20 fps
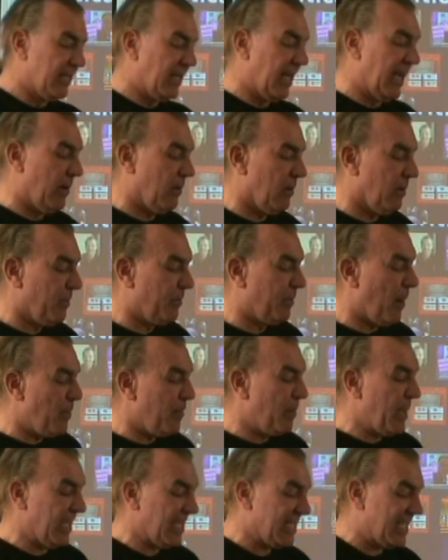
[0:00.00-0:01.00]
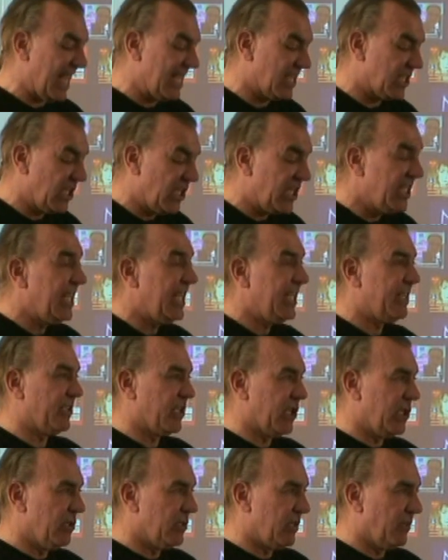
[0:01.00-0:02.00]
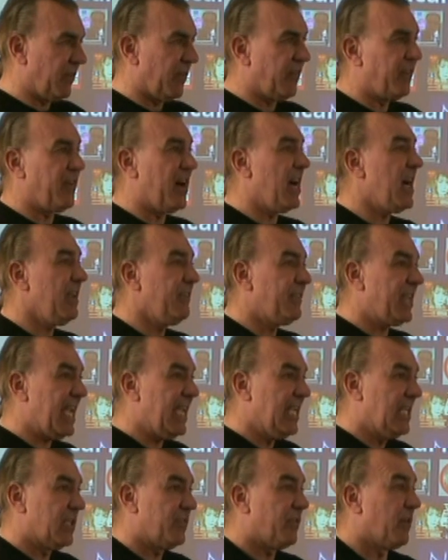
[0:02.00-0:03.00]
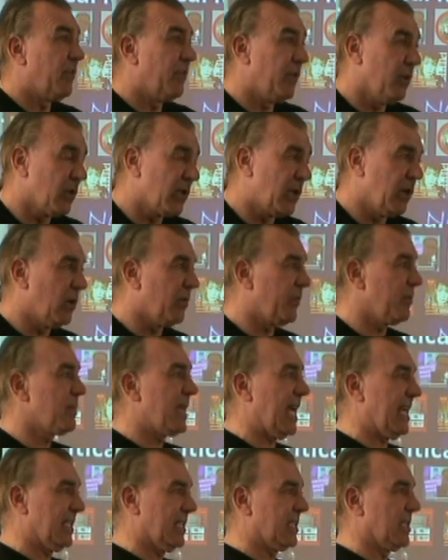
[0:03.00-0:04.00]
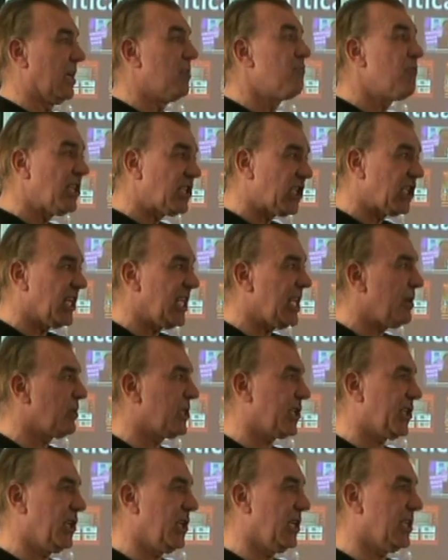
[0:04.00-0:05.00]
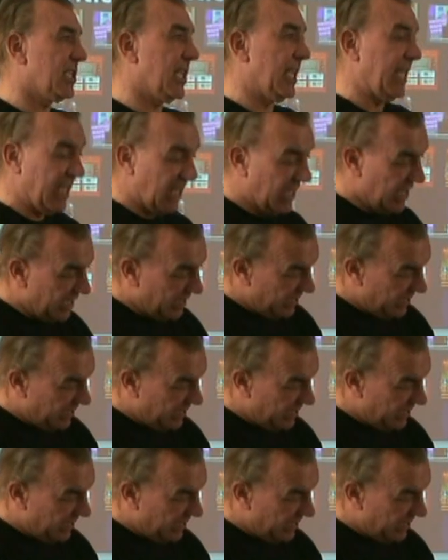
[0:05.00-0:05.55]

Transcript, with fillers: Now, Bob Beck says that you need to use it for 5 days for a full cure from cancer. Originally, it was 30.